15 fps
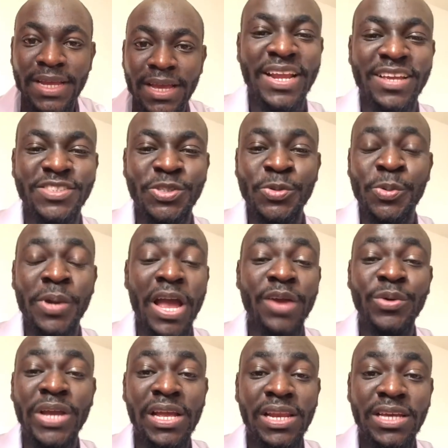So I
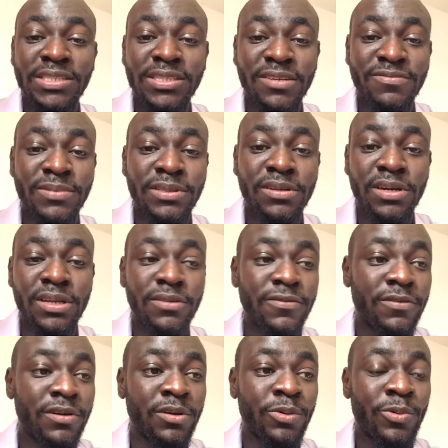realize I've been talking
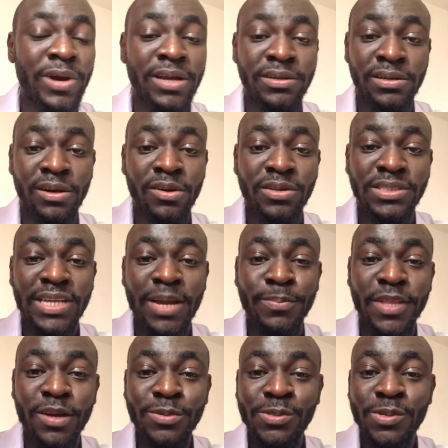for quite a long time
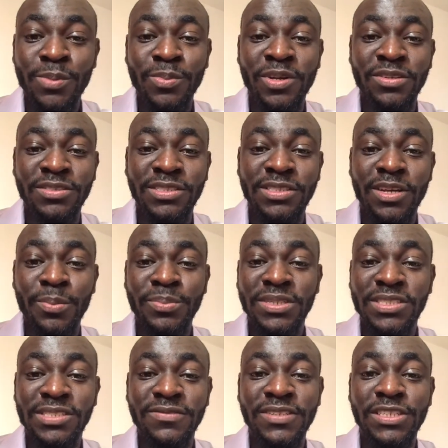now, so I'm going to stop
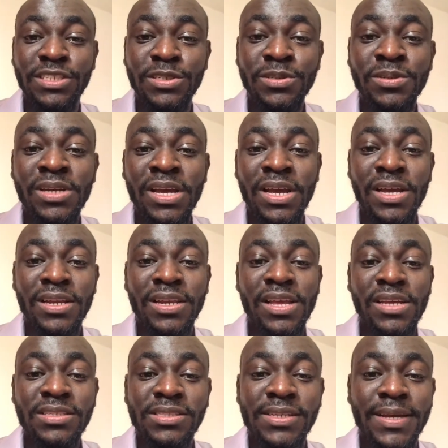this video.
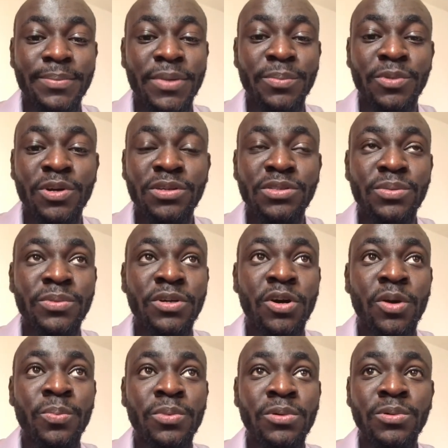Next time, I'm going to be
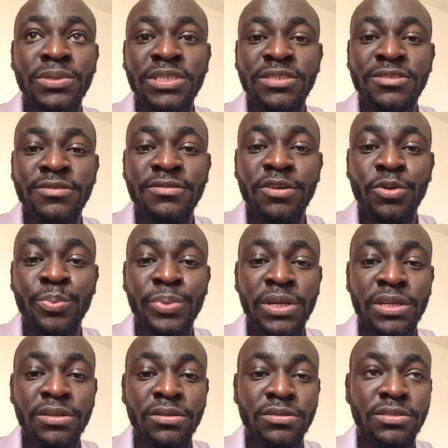uploading
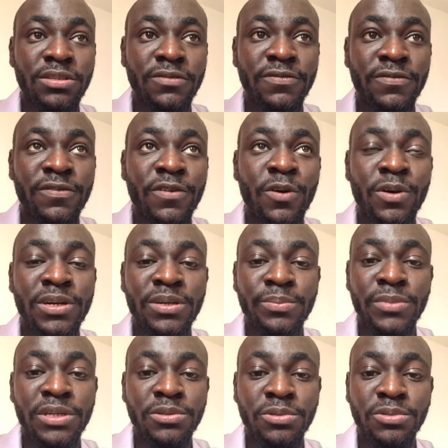opinions of other
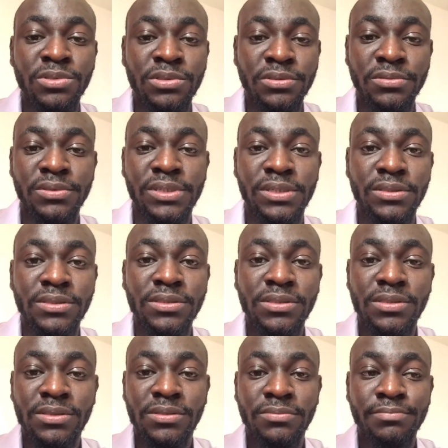medical
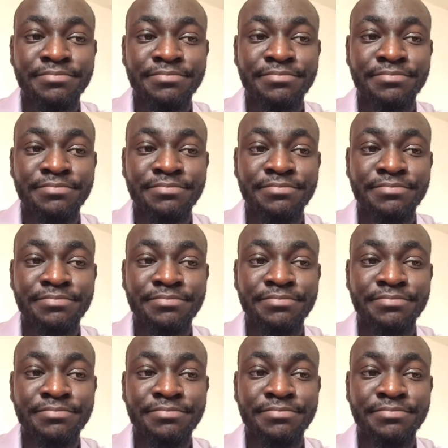students